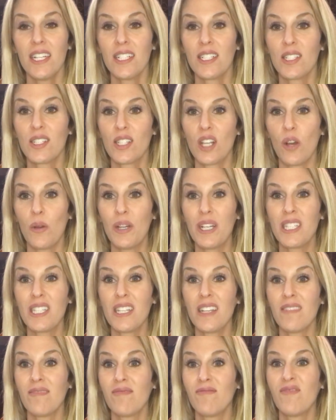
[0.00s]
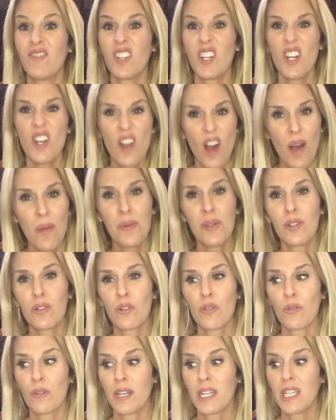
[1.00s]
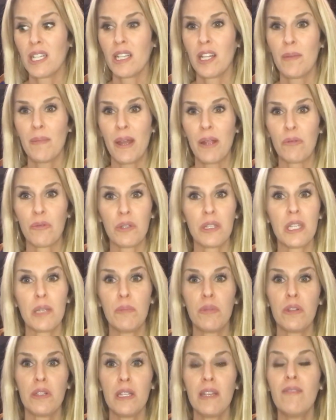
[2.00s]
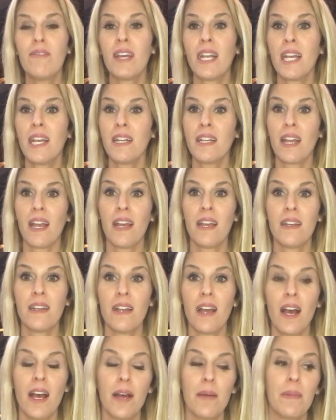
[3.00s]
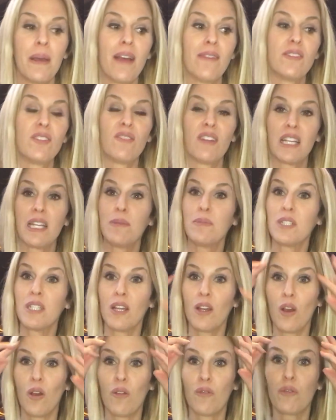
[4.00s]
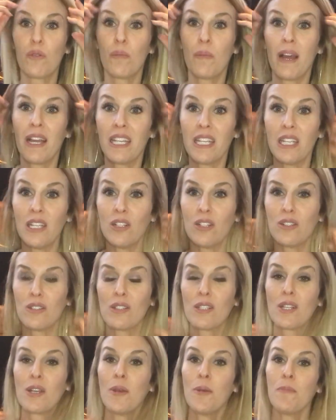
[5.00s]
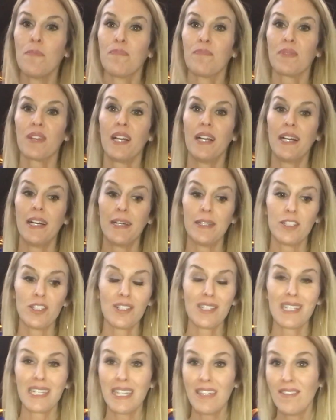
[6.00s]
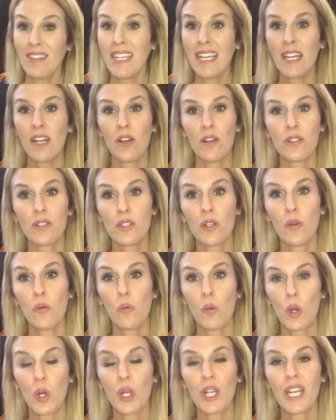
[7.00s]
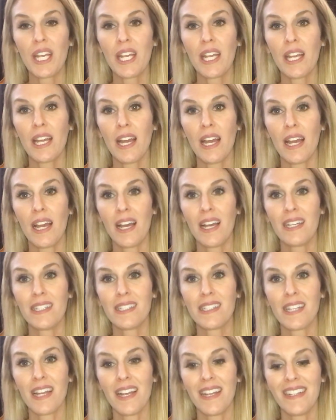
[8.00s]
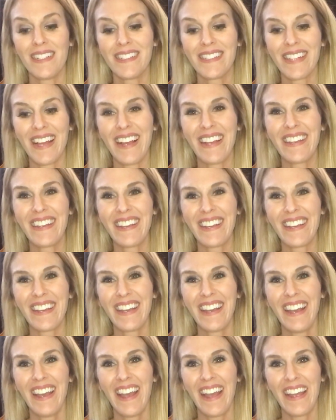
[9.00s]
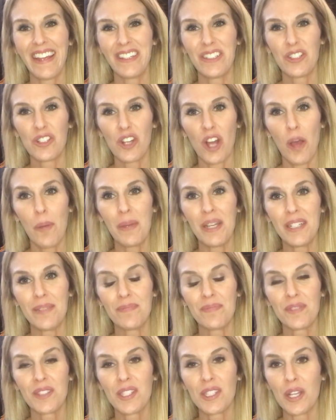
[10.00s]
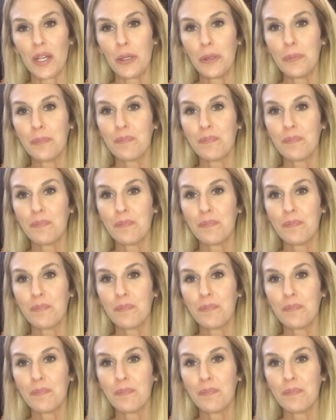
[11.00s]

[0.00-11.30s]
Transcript: So it's a phenomenal curriculum. I really believe in it and um, have developed it over my years uh, just living and also working as a psychic and shaman. So